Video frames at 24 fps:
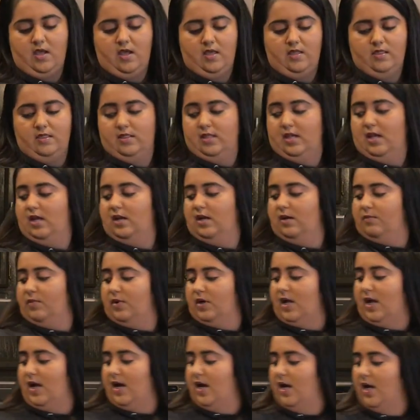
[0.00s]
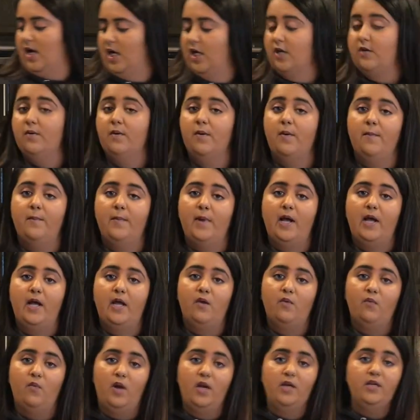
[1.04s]
and then I'm gonna add
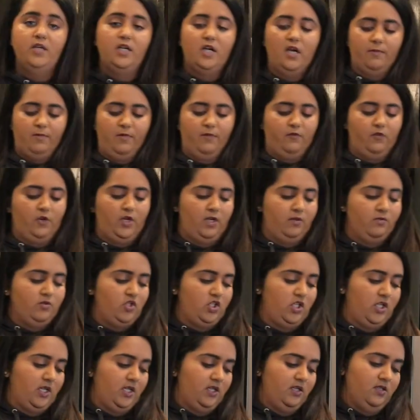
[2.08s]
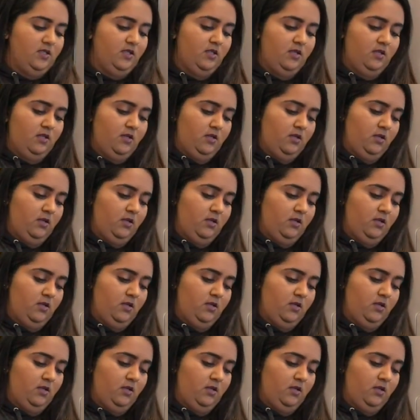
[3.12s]
my 1 cup of cream cheese.